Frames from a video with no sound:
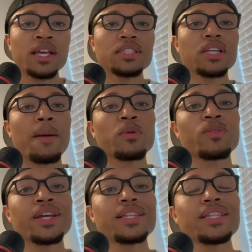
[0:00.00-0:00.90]

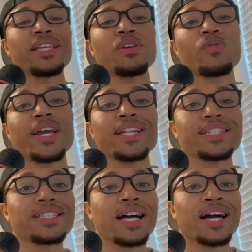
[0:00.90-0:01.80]
Morant then ran
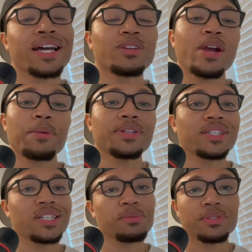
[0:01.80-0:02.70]
inside, grabbed a
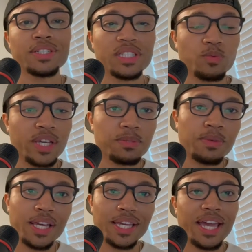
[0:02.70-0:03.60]
gun, put it in his
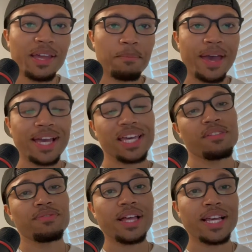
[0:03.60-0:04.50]
waistband, came back and
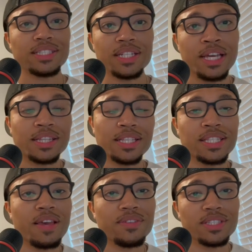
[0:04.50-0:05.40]
flashed it at the
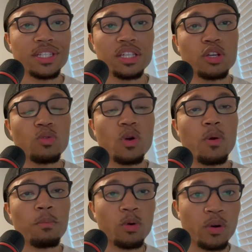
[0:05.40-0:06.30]

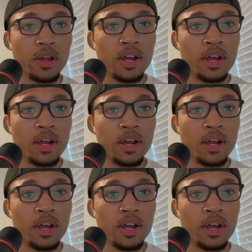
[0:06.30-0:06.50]
17-year-old boy.